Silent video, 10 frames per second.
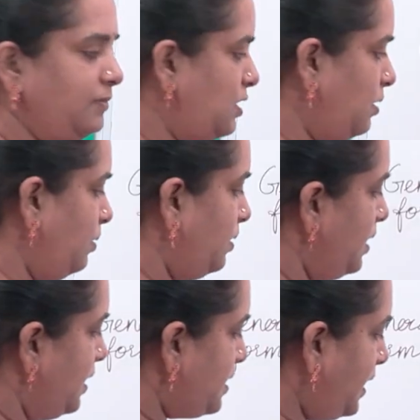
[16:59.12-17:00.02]
So,
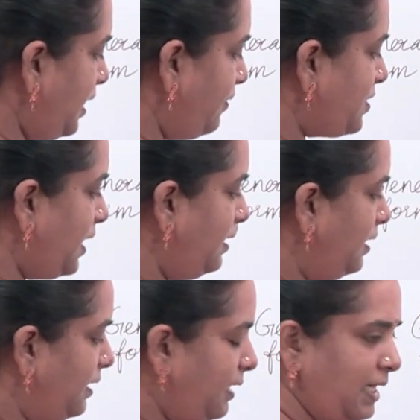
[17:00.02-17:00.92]
see the left side,
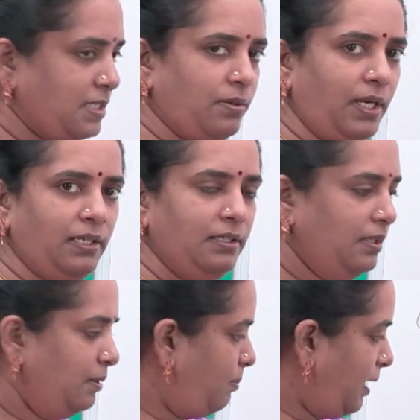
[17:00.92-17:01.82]
a square
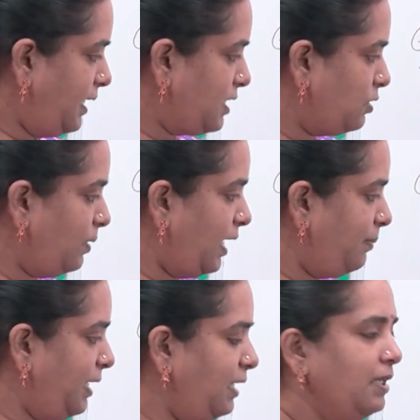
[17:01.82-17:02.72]
minus
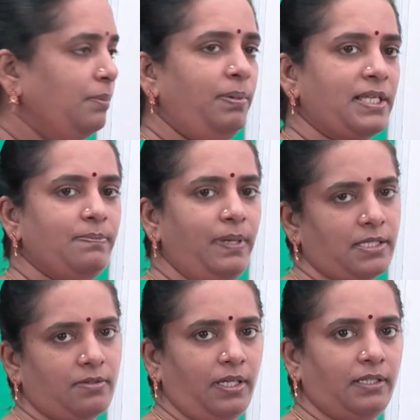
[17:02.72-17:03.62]
2ab plus b
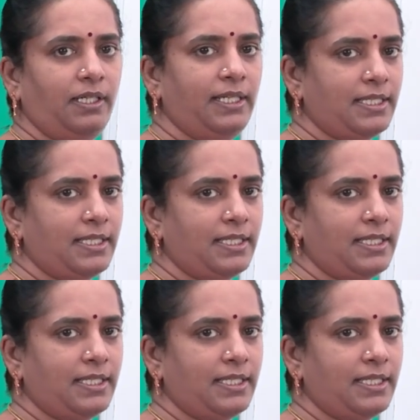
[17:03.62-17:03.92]
square, it